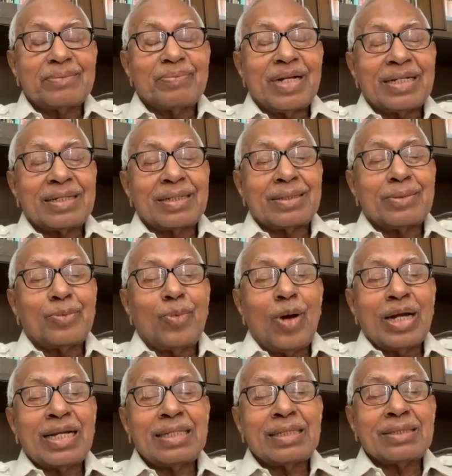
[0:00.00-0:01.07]
But
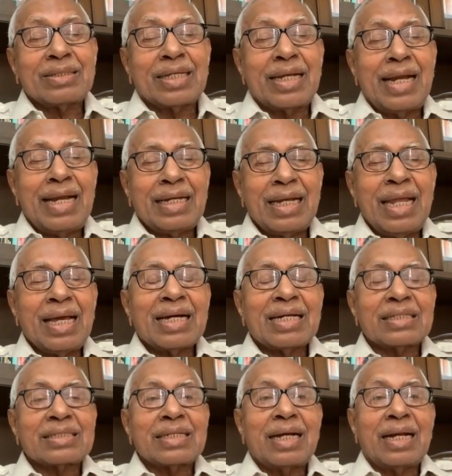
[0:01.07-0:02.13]
what is greatly
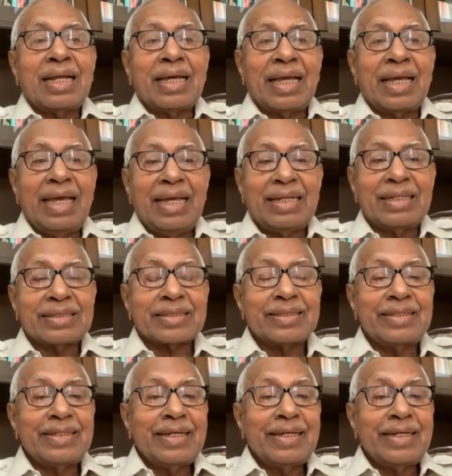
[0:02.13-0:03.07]
concerning is,